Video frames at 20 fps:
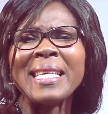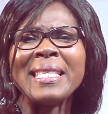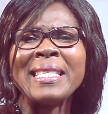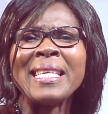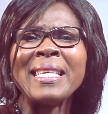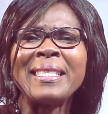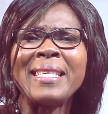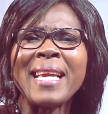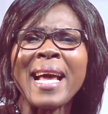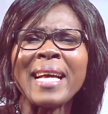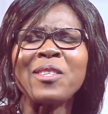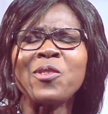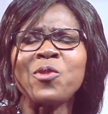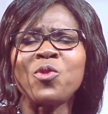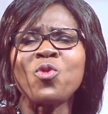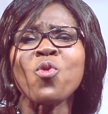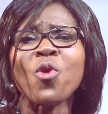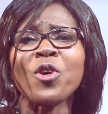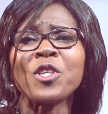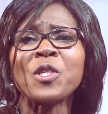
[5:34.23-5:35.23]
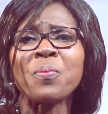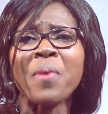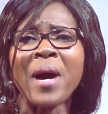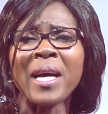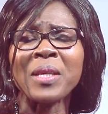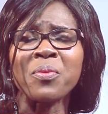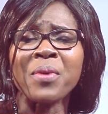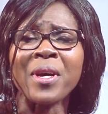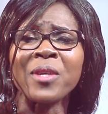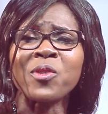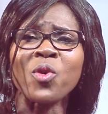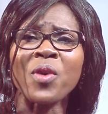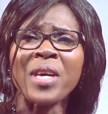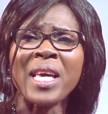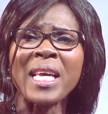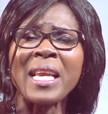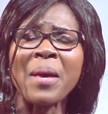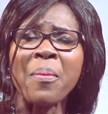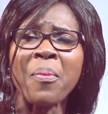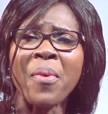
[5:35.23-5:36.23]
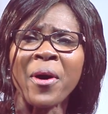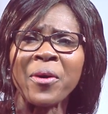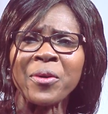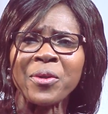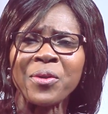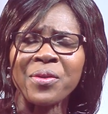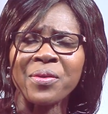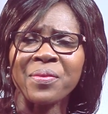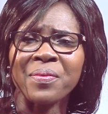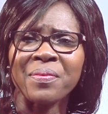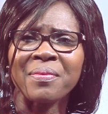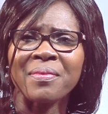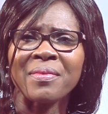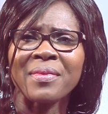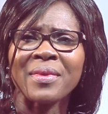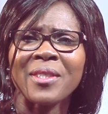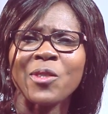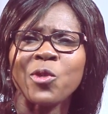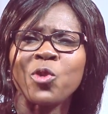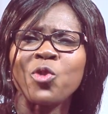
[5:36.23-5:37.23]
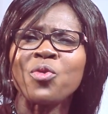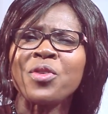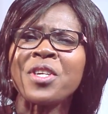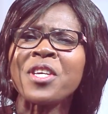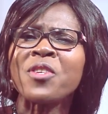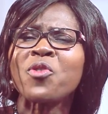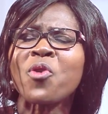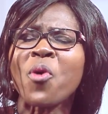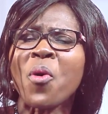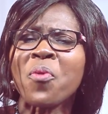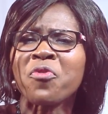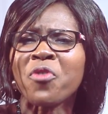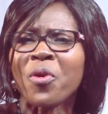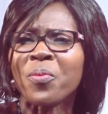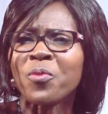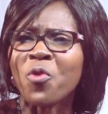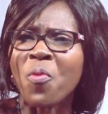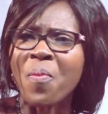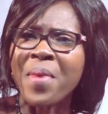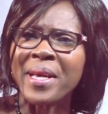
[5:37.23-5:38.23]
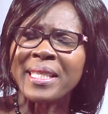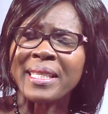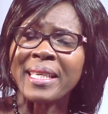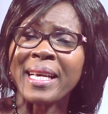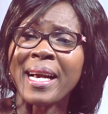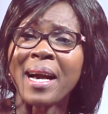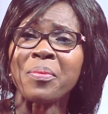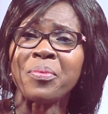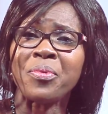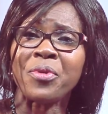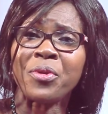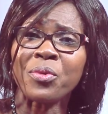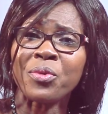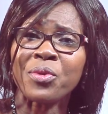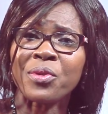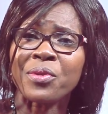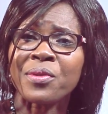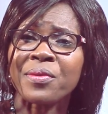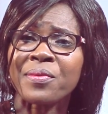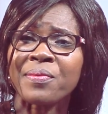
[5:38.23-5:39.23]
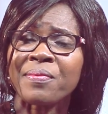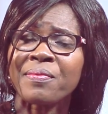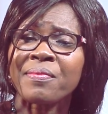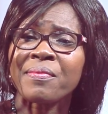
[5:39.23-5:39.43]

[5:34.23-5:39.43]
The death do us part we are talking about, should it come from domestic abuse?